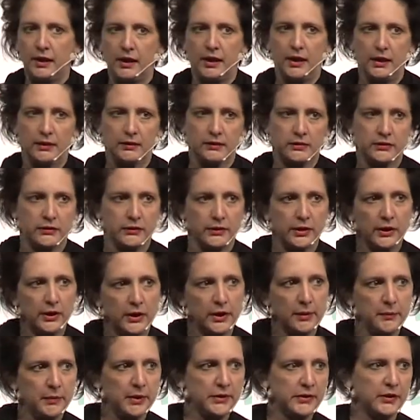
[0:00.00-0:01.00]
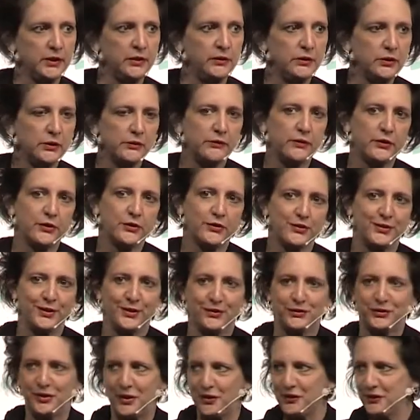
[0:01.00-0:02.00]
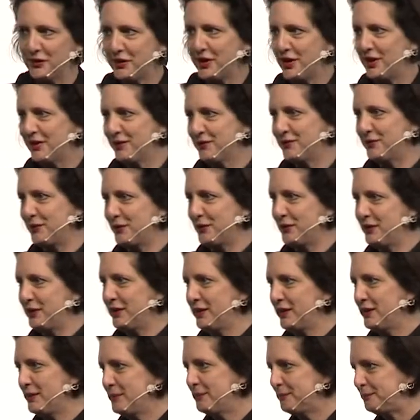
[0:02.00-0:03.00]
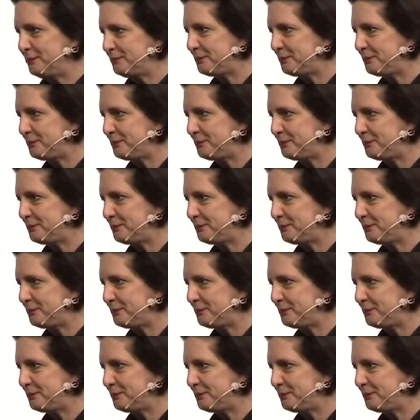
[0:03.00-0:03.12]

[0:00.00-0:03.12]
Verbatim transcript: And so now I'm at the University of Southern California